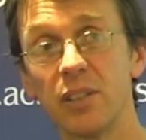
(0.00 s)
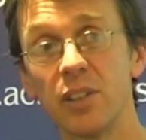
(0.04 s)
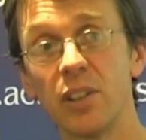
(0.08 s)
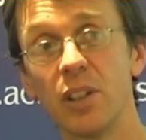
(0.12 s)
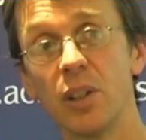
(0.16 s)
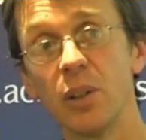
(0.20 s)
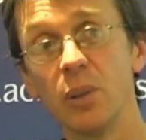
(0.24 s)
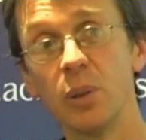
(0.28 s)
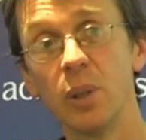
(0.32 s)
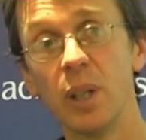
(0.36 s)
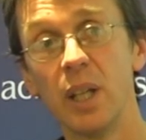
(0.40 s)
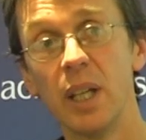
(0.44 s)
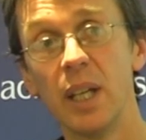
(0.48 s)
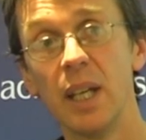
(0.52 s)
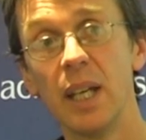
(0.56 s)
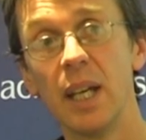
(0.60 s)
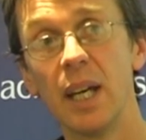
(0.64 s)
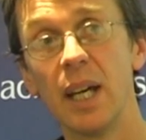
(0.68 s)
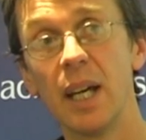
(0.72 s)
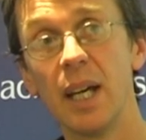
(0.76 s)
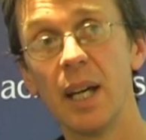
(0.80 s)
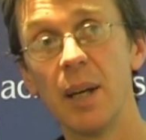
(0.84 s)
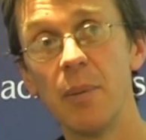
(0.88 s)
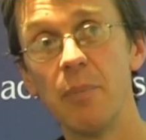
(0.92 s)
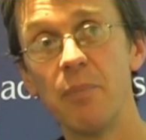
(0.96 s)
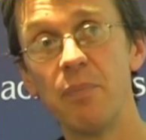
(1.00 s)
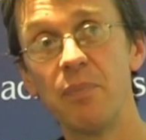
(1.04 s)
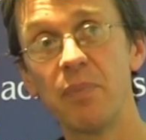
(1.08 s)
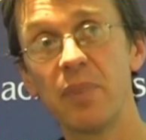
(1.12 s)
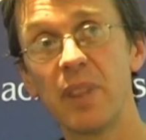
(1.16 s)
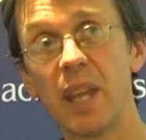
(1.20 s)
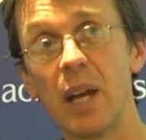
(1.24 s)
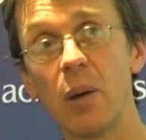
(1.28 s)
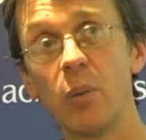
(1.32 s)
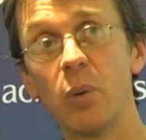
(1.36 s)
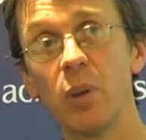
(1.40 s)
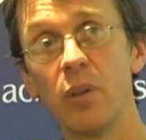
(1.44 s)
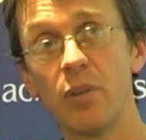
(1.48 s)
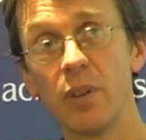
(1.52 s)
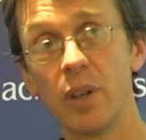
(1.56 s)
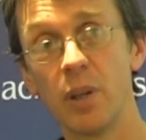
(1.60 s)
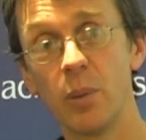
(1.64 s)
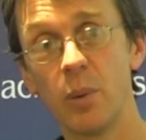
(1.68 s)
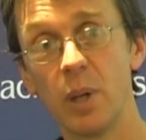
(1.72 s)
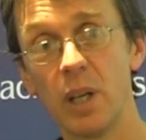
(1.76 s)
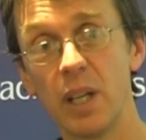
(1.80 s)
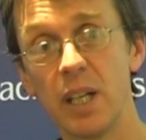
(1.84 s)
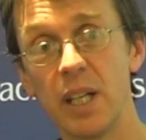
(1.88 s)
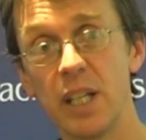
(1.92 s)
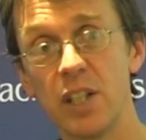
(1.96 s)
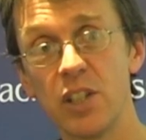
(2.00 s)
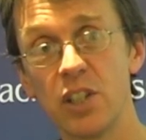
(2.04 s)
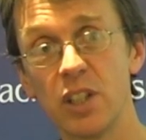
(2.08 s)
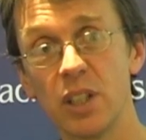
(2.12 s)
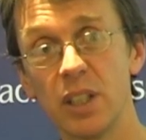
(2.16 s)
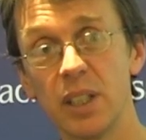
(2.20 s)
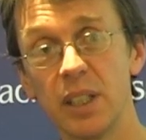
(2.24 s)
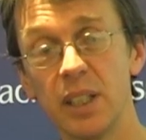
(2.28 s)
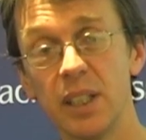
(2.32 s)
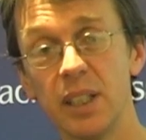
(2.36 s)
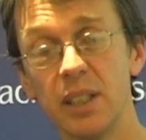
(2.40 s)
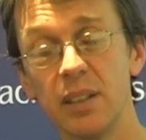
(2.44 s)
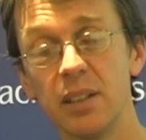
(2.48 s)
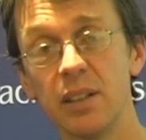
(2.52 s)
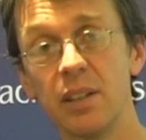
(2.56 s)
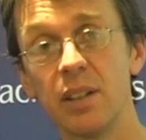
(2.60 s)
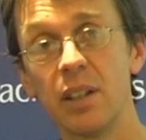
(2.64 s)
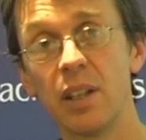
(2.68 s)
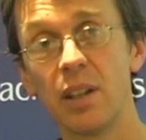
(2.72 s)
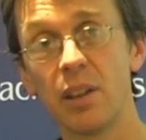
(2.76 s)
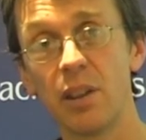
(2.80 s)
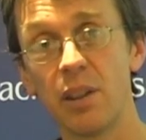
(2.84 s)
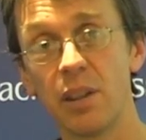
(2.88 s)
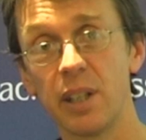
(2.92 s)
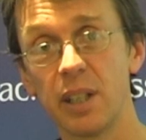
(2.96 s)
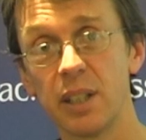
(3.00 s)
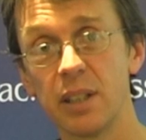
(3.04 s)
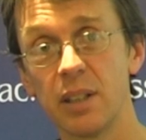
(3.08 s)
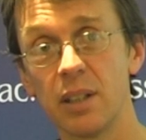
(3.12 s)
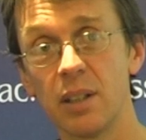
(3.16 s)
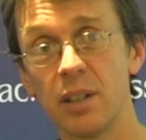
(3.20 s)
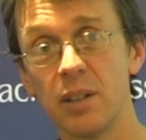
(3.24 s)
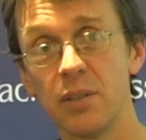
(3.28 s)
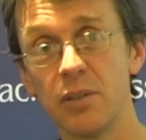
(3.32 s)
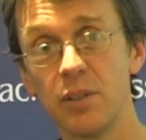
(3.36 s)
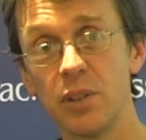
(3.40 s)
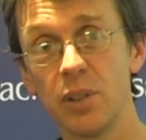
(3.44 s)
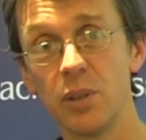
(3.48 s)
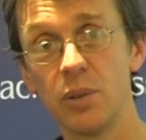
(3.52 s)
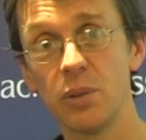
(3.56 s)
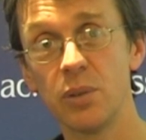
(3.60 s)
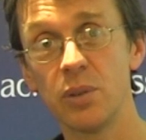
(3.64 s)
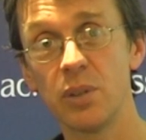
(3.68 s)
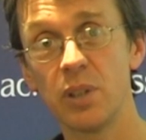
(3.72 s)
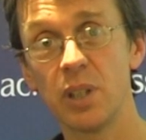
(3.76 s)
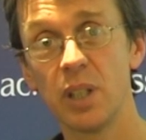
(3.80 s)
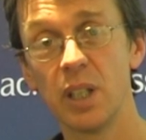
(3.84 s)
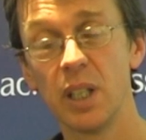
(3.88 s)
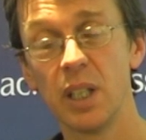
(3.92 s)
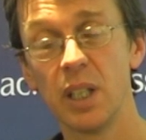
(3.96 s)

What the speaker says: So that worked very well initially. The other thing that I've used